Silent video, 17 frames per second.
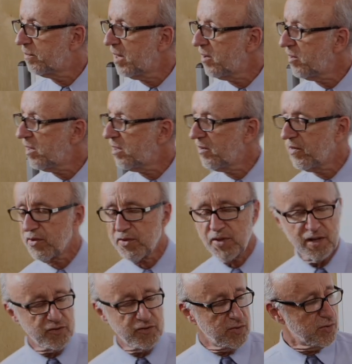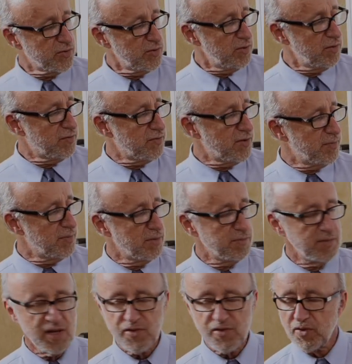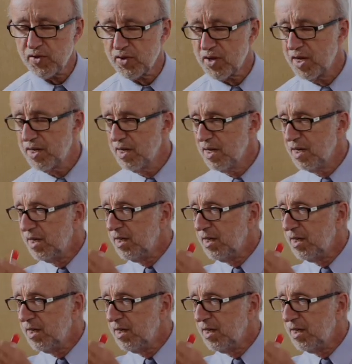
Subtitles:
parallel to the central groove from the mesial side,